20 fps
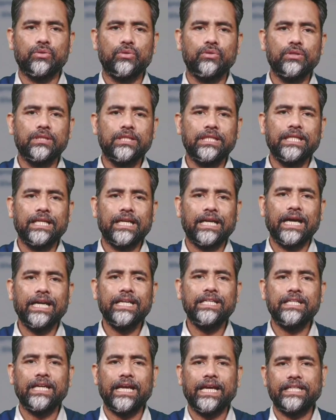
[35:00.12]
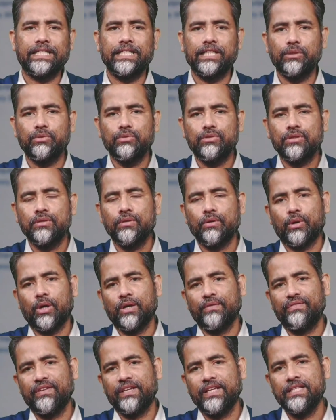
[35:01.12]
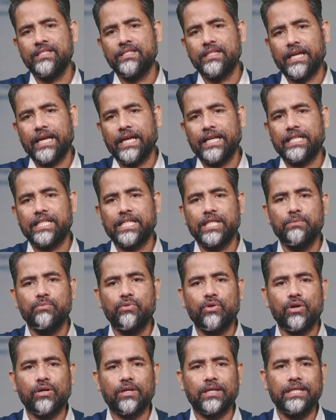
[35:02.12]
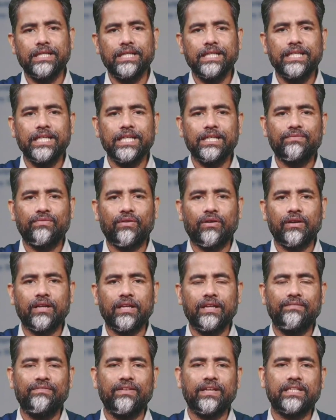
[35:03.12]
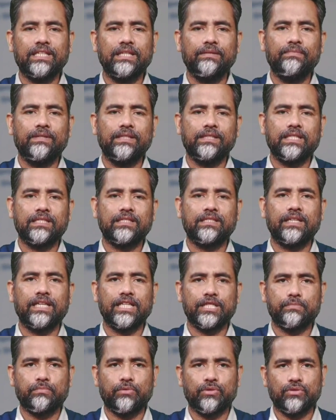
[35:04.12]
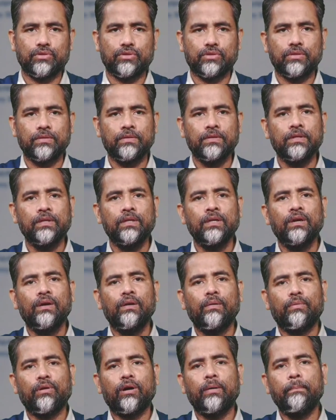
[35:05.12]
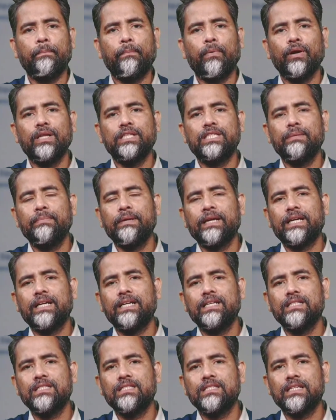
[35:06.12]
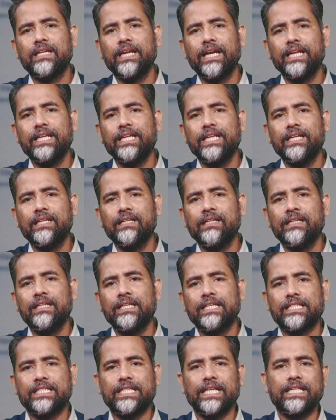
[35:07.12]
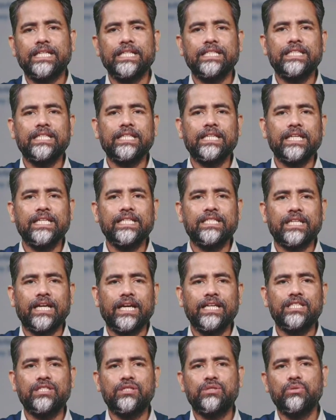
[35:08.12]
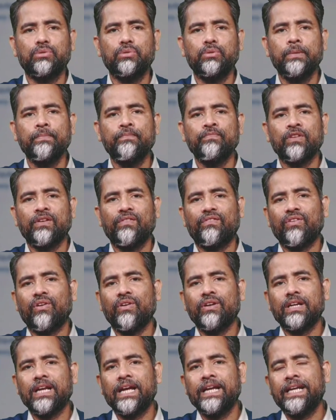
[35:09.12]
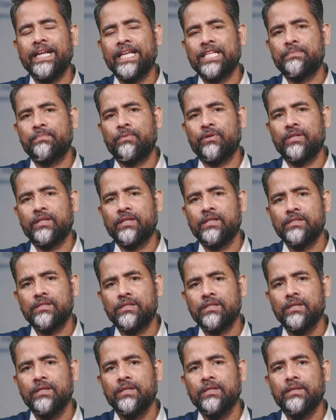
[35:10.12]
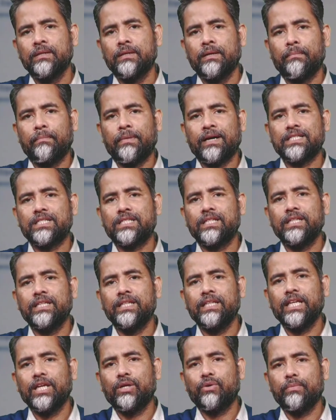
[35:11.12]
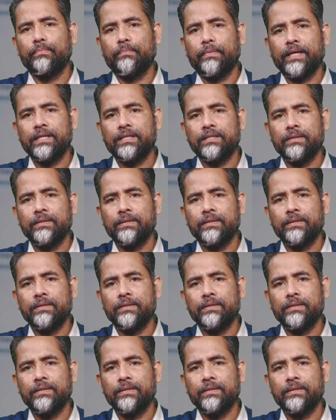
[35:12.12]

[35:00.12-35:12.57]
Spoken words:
the right attitudes, confidence, and teamwork needed for effective disaster response. From policymakers gaining strategic insights to frontline responders mastering equipment,